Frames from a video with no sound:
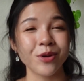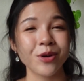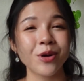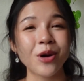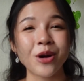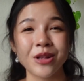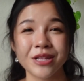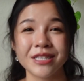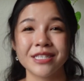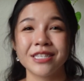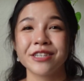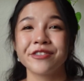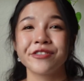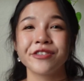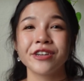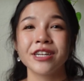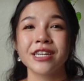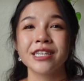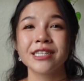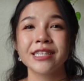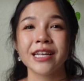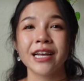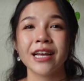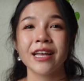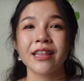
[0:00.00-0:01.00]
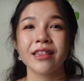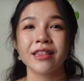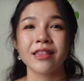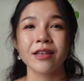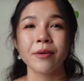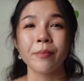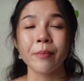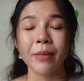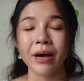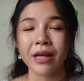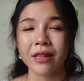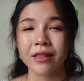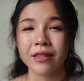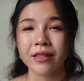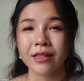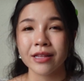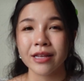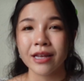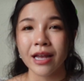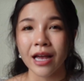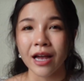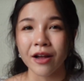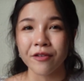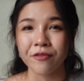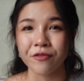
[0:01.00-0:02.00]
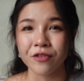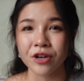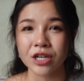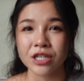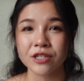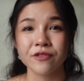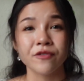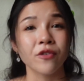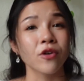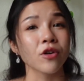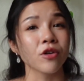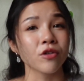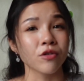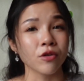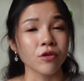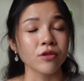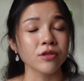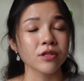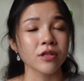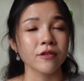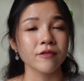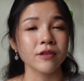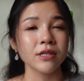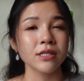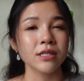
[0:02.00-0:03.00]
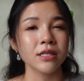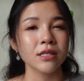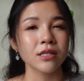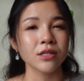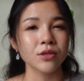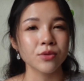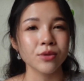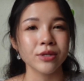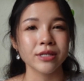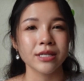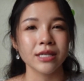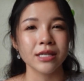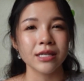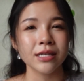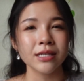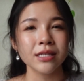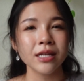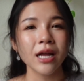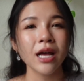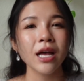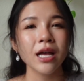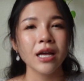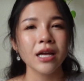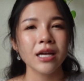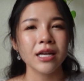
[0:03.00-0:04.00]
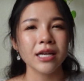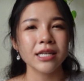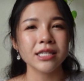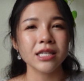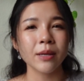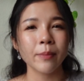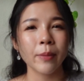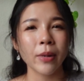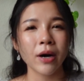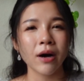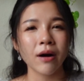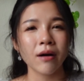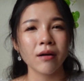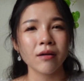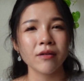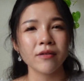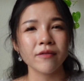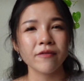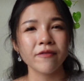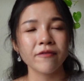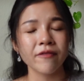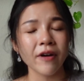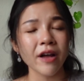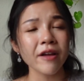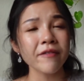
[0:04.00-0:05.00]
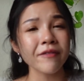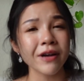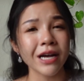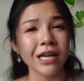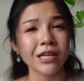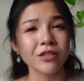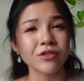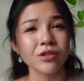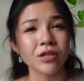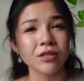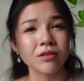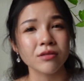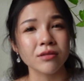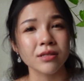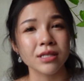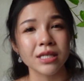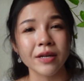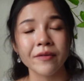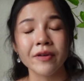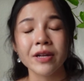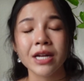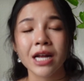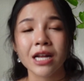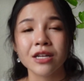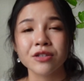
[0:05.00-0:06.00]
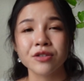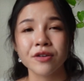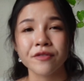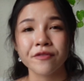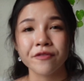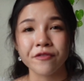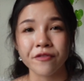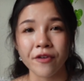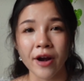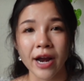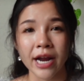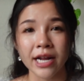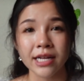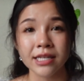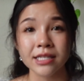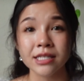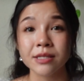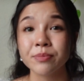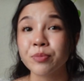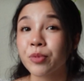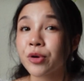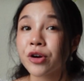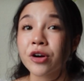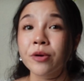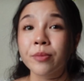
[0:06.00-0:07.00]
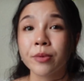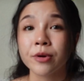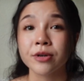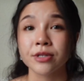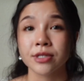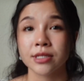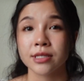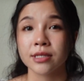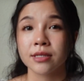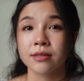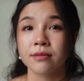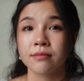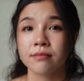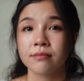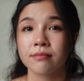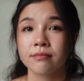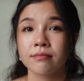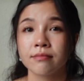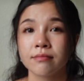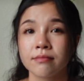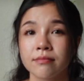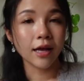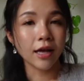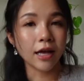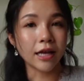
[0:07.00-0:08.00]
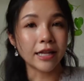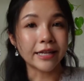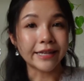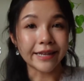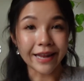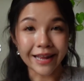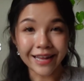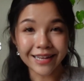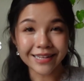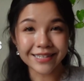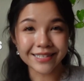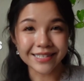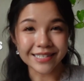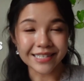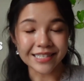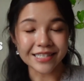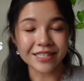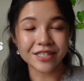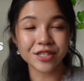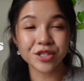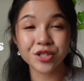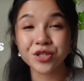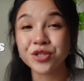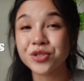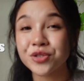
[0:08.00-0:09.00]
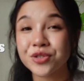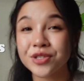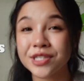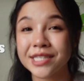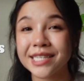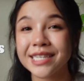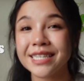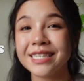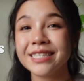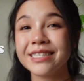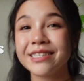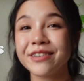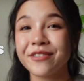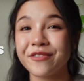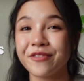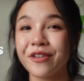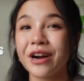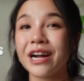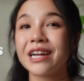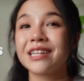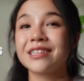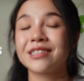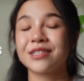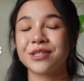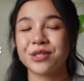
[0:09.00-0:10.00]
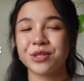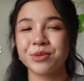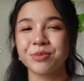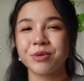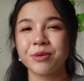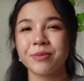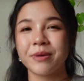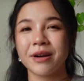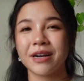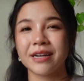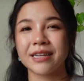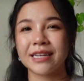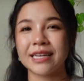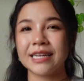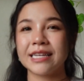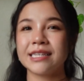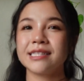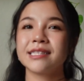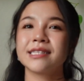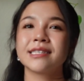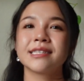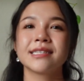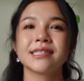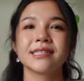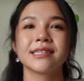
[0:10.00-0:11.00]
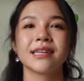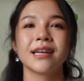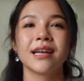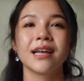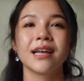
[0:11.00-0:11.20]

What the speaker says: considering that the monthly average for groceries in Switzerland is about 500 to 700 francs per person. Next is choosing the right supermarkets.